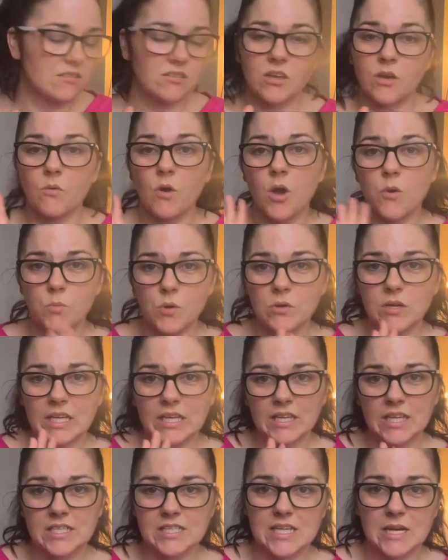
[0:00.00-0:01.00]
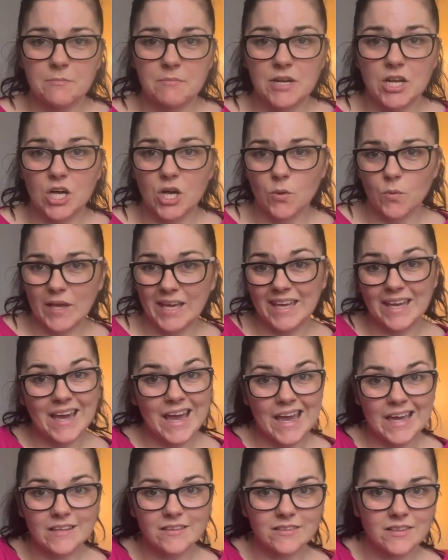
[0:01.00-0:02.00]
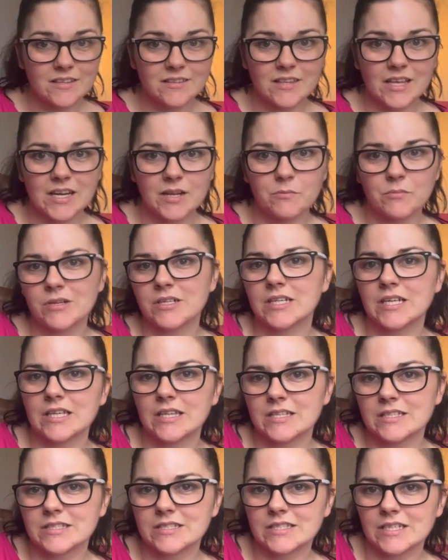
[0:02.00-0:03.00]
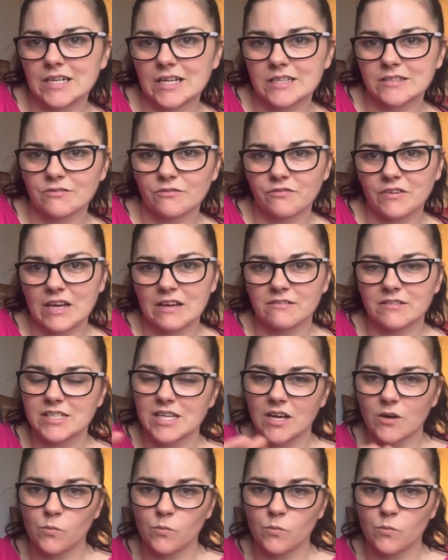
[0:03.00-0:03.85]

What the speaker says: So I will link that down below in case there's anybody that still hasn't found it